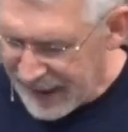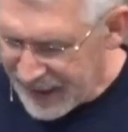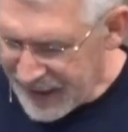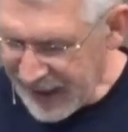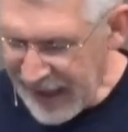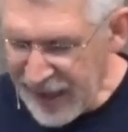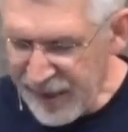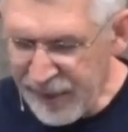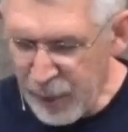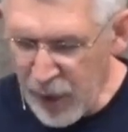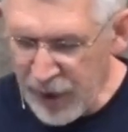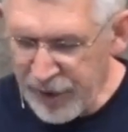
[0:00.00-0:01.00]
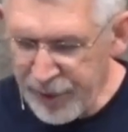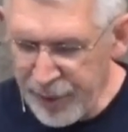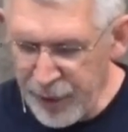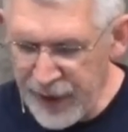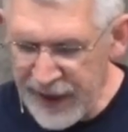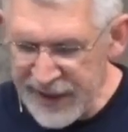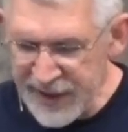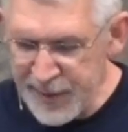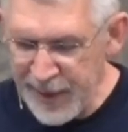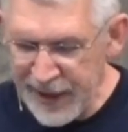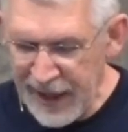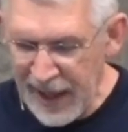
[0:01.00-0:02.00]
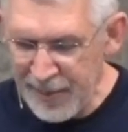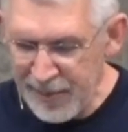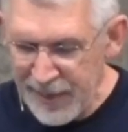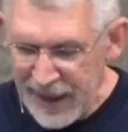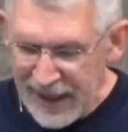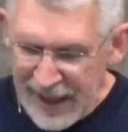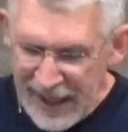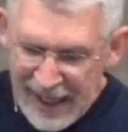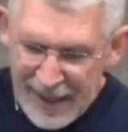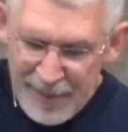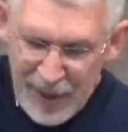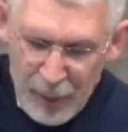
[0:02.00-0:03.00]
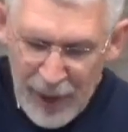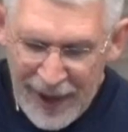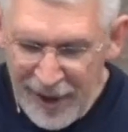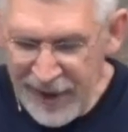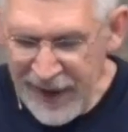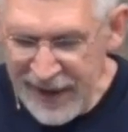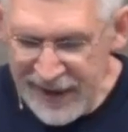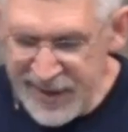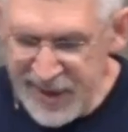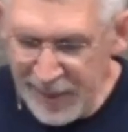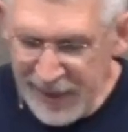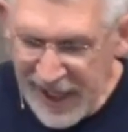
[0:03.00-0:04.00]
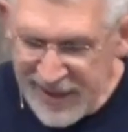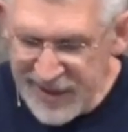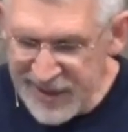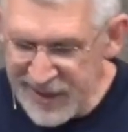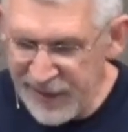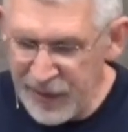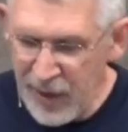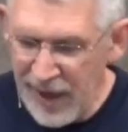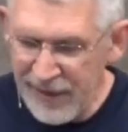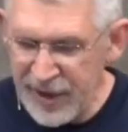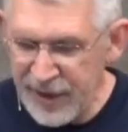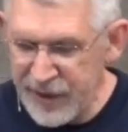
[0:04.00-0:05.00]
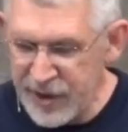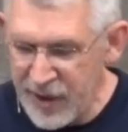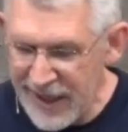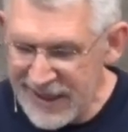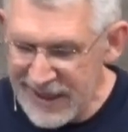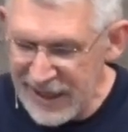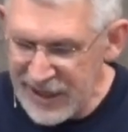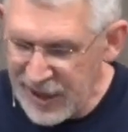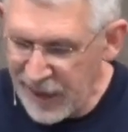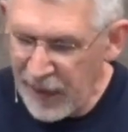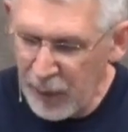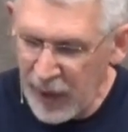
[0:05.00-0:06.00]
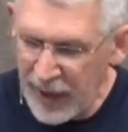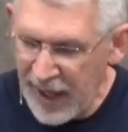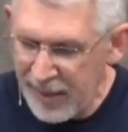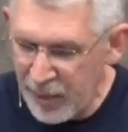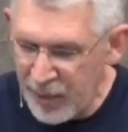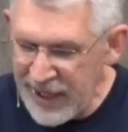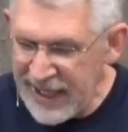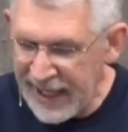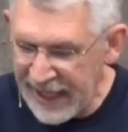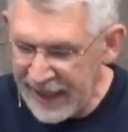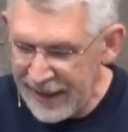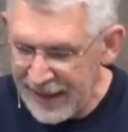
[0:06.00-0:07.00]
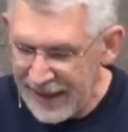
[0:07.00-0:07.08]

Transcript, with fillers: to kind of work through this, but I'm I'm aware that in some cases, if you have a different translation than the one I'm reading,